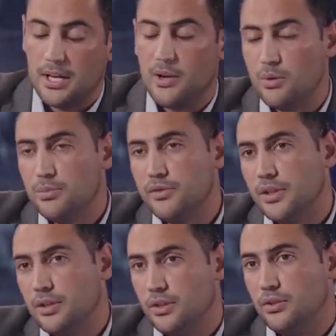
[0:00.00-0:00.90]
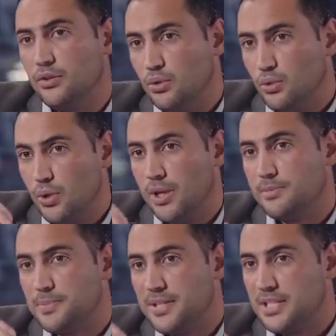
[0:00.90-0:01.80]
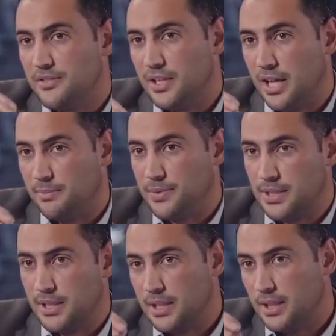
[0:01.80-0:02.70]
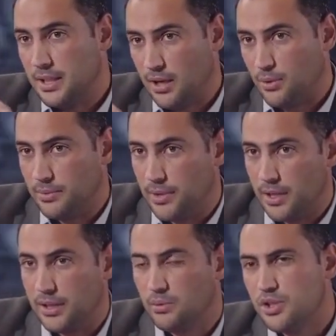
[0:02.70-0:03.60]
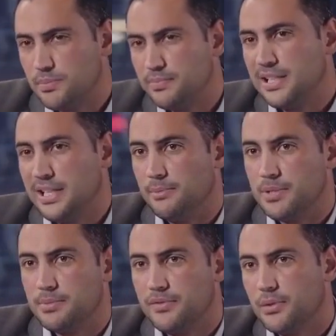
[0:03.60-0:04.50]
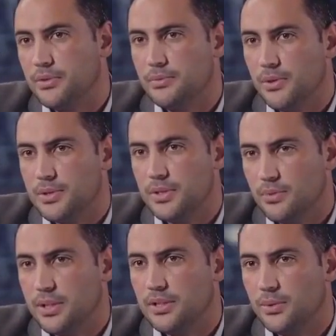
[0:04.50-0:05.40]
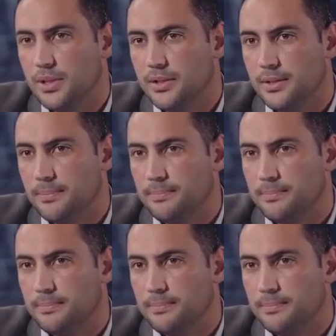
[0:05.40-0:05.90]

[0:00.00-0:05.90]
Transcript: Now we're moving on to specific names in the equity market. Which big names performed the most in 2020?